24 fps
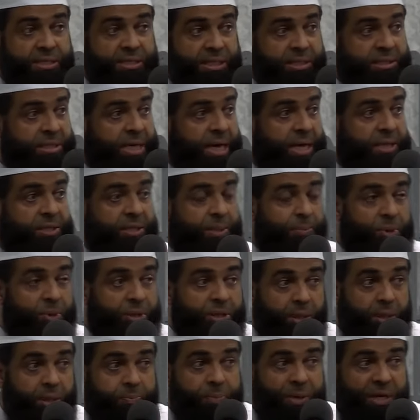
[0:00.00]
This guy, somebody
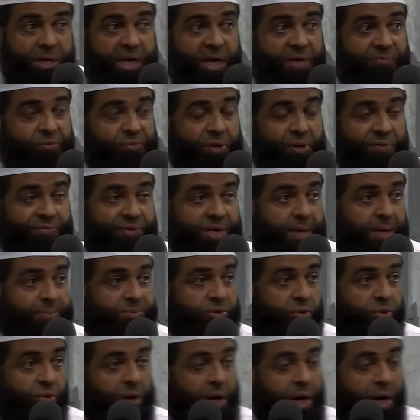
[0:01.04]
said, be careful if he comes
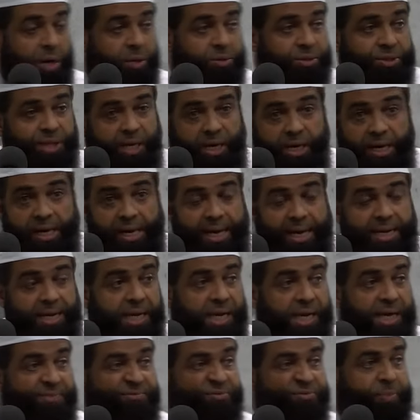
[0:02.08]
to your house and he
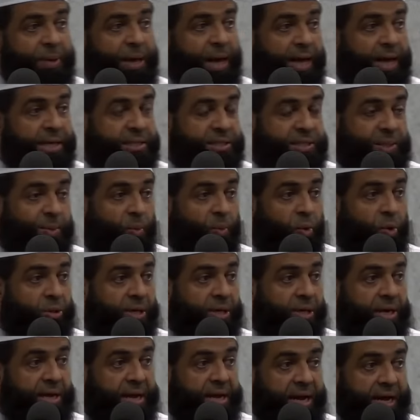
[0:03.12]
leaves behind some water
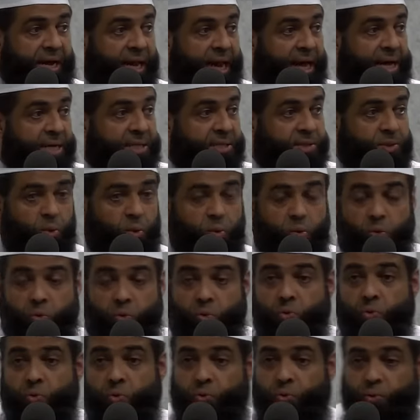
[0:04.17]
in a glass.
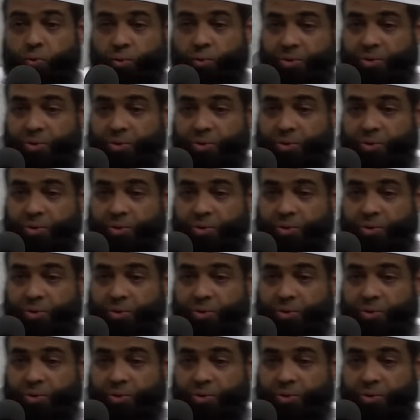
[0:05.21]
Ooh.